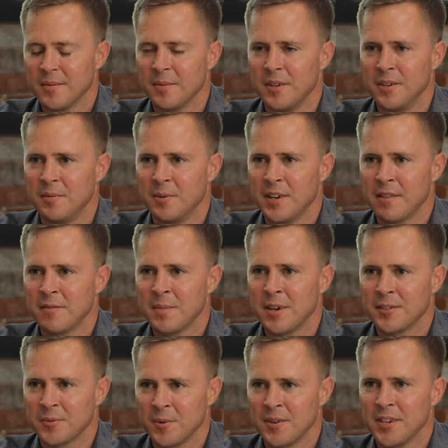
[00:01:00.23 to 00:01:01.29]
We have
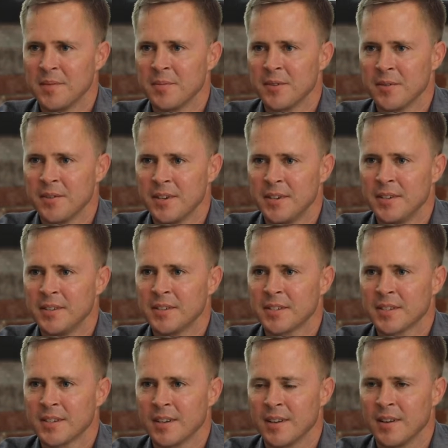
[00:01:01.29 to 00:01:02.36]
about 20
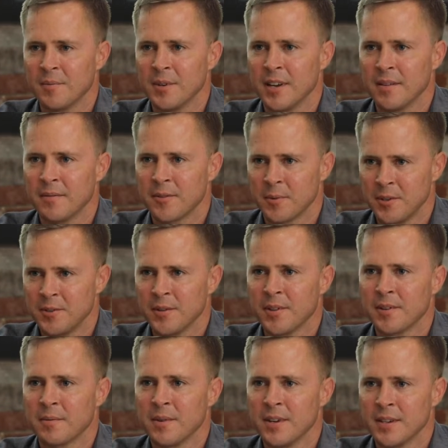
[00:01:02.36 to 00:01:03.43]
employees. We have 3
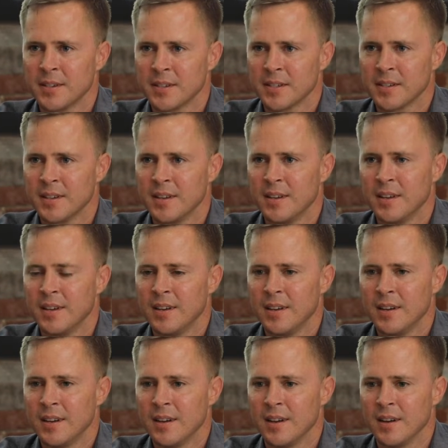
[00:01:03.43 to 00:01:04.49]
drilling rigs,
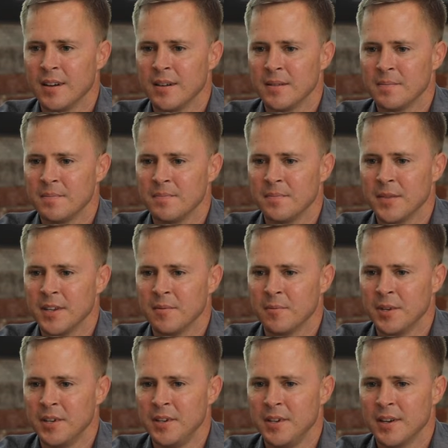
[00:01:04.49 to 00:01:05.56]
and
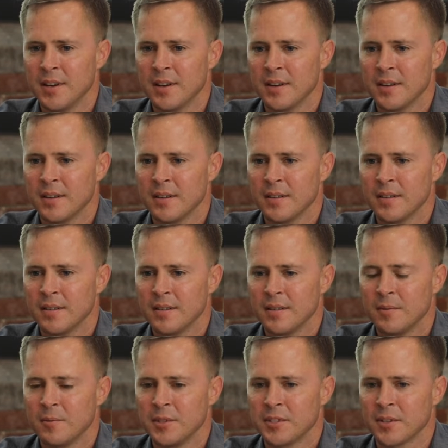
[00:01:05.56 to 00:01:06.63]

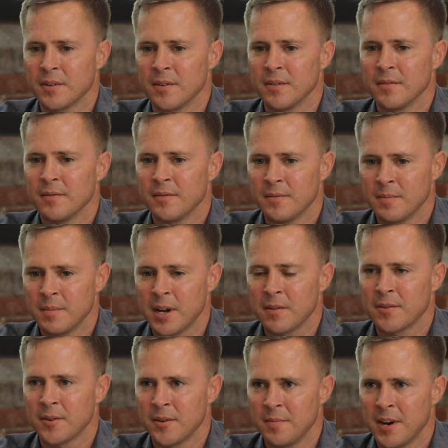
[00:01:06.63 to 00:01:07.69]
we serve
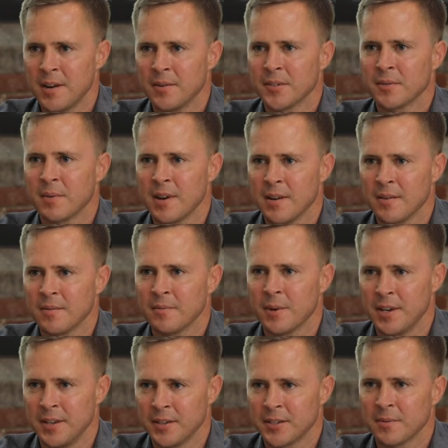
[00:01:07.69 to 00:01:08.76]
about 30 miles
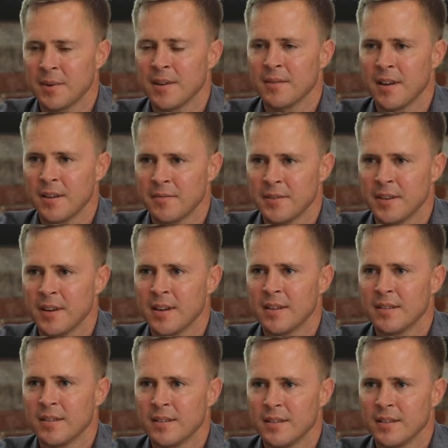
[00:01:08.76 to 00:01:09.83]
radius around
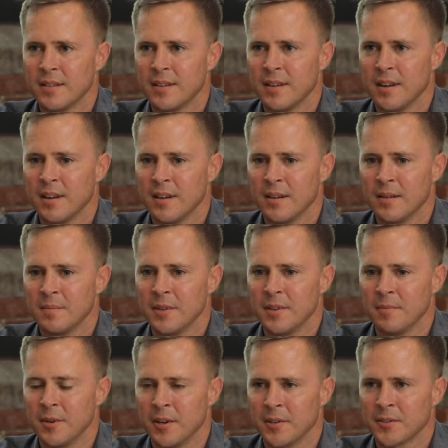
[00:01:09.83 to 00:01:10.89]
Lafayette. And
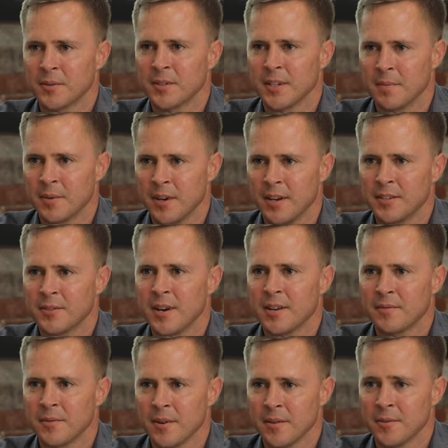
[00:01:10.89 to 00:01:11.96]
then we also
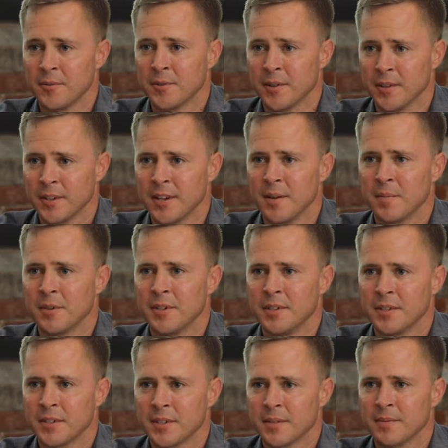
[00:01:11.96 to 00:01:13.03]
subcontract for other drilling
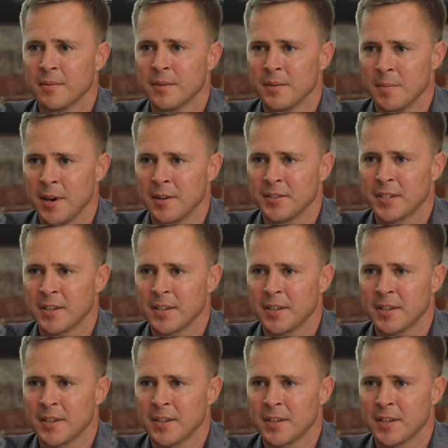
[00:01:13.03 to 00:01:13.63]
companies with about a